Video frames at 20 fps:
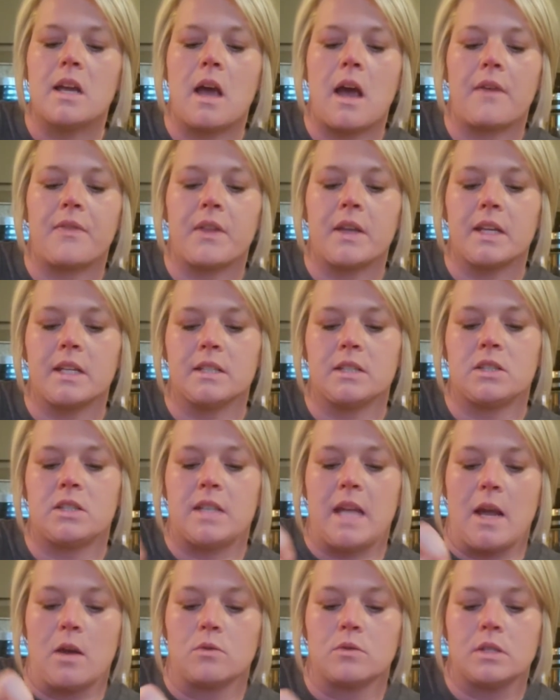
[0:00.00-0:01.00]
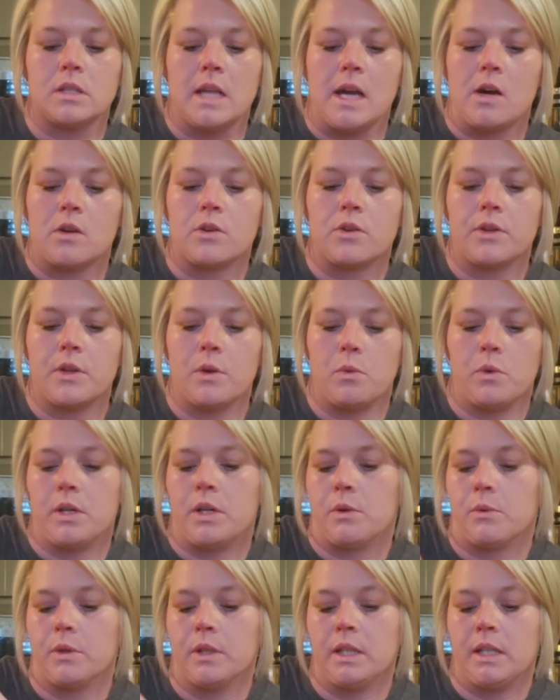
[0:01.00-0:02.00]
I think it sounds louder than what
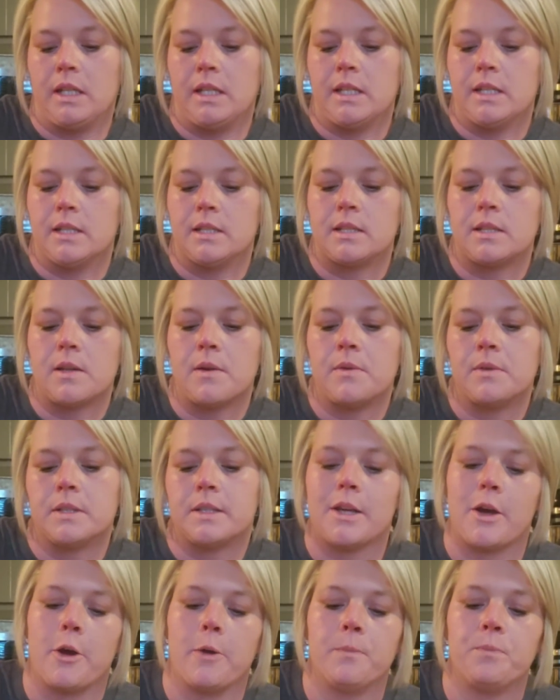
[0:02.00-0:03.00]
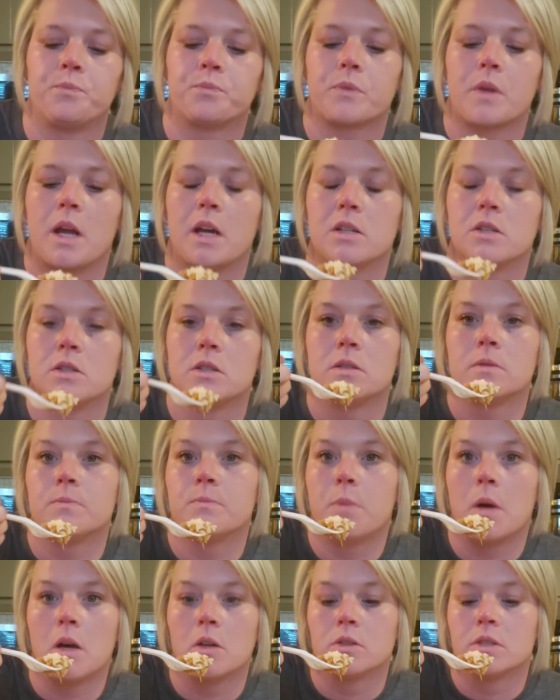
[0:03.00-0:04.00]
it really is. So, I
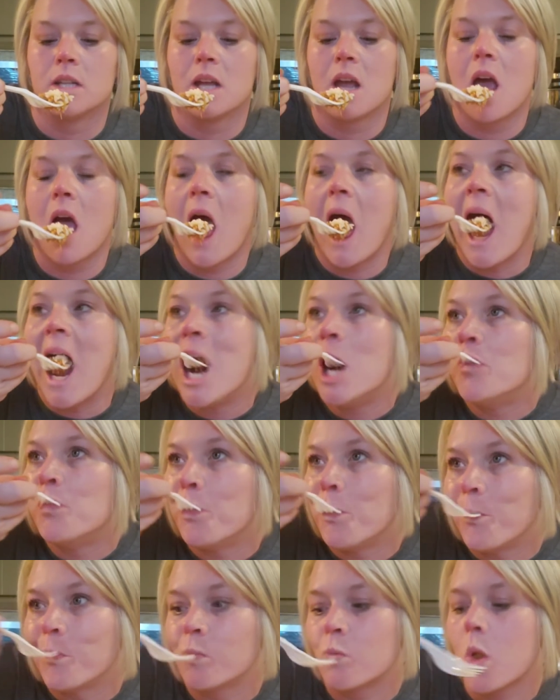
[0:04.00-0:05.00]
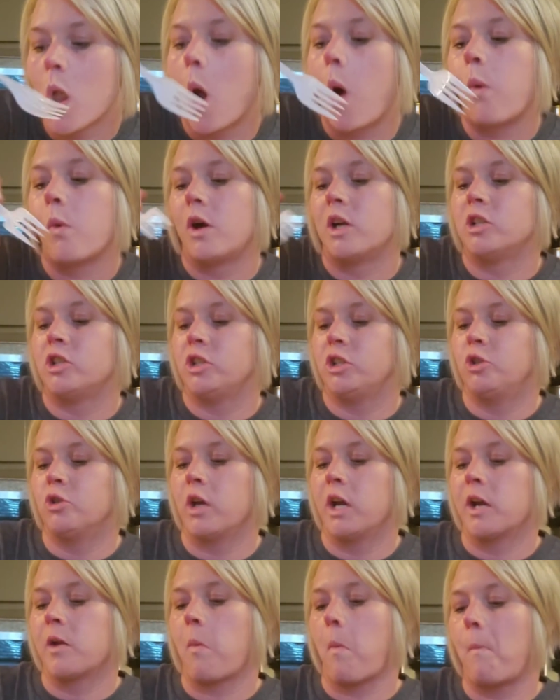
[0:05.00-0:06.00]
just paused it while she
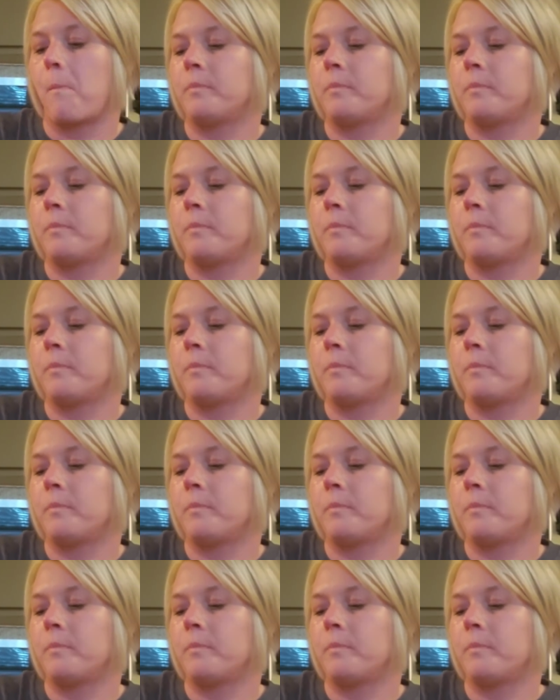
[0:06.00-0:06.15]
drank.